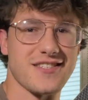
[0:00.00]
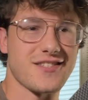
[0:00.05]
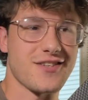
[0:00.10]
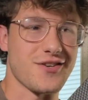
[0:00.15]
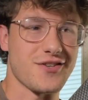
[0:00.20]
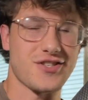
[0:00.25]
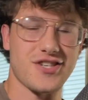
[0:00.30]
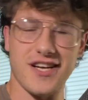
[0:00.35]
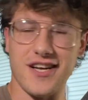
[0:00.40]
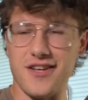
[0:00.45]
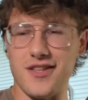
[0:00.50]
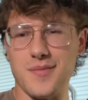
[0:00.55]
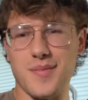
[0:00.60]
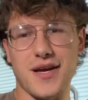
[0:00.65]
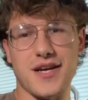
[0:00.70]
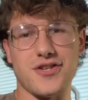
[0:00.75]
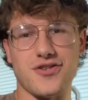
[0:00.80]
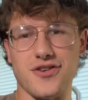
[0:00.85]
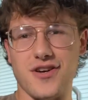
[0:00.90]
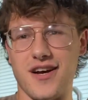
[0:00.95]
So check out the
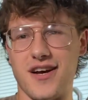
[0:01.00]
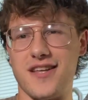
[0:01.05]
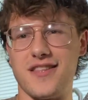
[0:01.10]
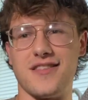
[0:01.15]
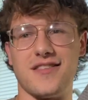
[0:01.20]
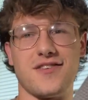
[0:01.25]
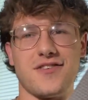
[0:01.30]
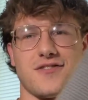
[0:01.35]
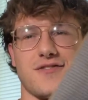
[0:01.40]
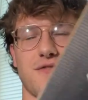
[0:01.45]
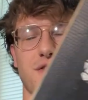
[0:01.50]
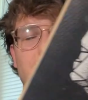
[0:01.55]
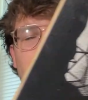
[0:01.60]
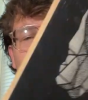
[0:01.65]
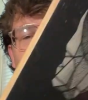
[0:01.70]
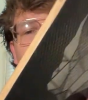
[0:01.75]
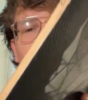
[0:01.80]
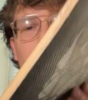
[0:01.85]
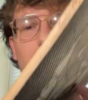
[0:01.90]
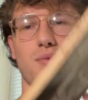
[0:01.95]
Patreon. There's fun
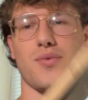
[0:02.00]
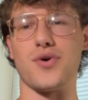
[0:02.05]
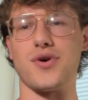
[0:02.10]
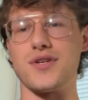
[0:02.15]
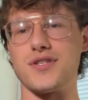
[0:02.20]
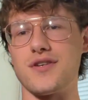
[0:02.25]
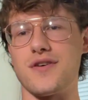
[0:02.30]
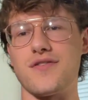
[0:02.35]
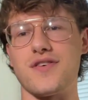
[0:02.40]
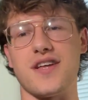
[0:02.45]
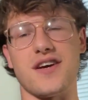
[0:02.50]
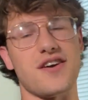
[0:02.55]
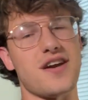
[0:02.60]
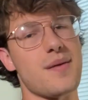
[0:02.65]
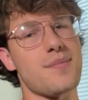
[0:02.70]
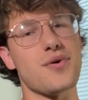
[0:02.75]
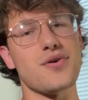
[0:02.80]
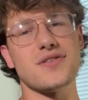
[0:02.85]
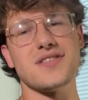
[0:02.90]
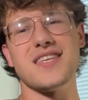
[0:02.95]
little rewards over there, and I
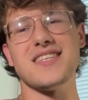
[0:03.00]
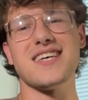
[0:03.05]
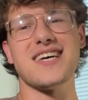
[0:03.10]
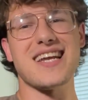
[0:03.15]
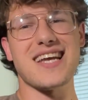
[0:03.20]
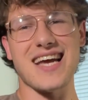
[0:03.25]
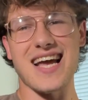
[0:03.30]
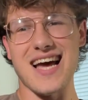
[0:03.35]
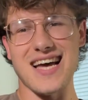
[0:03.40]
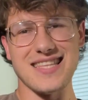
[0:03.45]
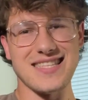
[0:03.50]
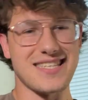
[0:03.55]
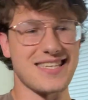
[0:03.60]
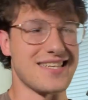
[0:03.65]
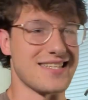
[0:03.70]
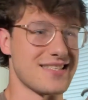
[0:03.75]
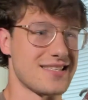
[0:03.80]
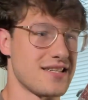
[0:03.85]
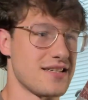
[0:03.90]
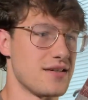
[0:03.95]
post a ton of
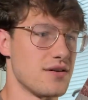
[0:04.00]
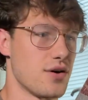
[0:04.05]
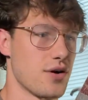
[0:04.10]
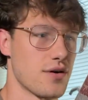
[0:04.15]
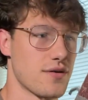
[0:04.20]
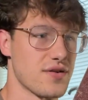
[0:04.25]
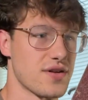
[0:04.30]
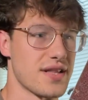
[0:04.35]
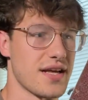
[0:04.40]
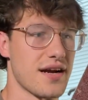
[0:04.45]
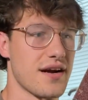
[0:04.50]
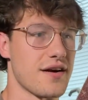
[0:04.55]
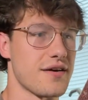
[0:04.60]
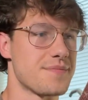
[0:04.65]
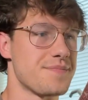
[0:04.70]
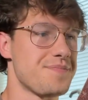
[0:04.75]
content over there.